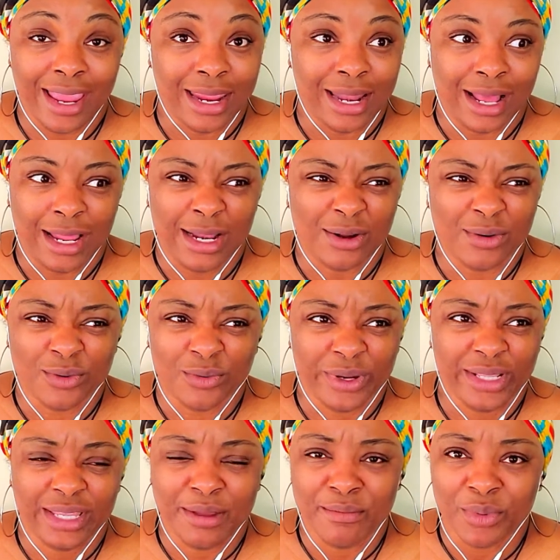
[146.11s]
and I don't
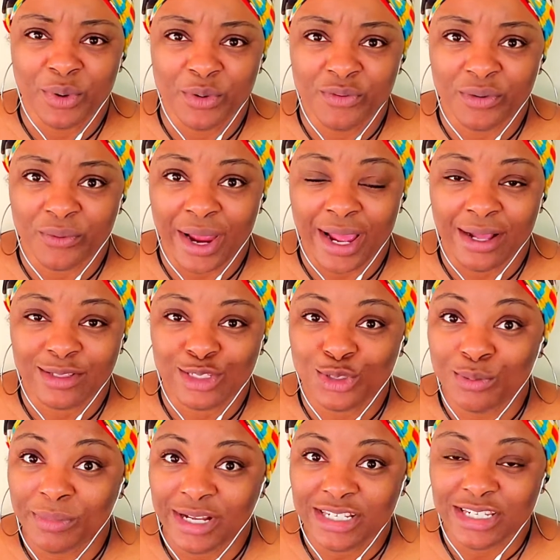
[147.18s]
really move around
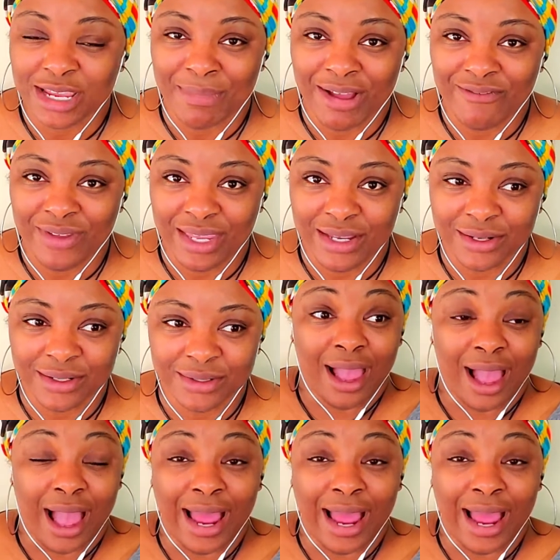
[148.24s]
too much in my vehicle,